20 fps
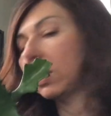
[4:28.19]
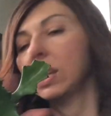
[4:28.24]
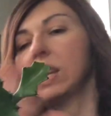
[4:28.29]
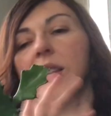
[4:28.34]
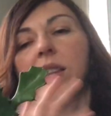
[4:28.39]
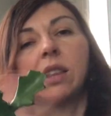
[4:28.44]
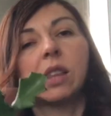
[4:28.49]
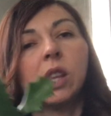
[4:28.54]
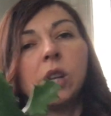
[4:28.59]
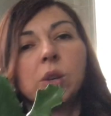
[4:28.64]

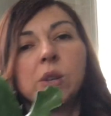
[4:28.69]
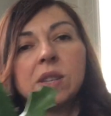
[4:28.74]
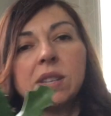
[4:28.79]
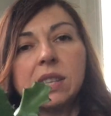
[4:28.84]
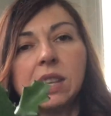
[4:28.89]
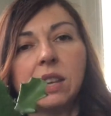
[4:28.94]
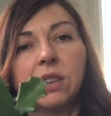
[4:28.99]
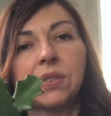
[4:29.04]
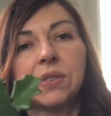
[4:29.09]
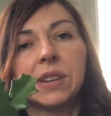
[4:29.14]
It looks
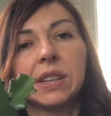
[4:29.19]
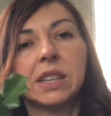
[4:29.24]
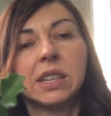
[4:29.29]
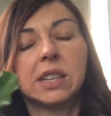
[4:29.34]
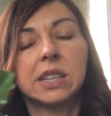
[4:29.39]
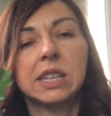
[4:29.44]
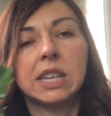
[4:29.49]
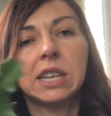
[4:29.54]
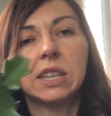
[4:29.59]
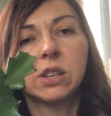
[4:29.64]
different
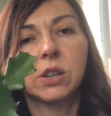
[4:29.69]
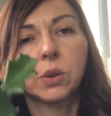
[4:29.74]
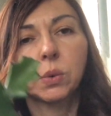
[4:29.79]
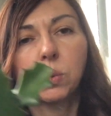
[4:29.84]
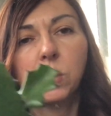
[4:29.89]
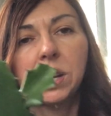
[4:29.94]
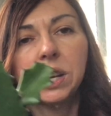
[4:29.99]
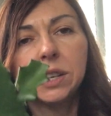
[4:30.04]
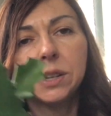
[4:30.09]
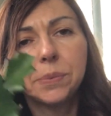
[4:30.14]
than either
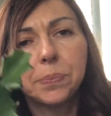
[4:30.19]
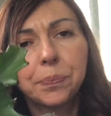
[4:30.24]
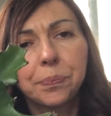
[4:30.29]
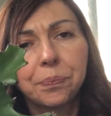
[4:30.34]
one,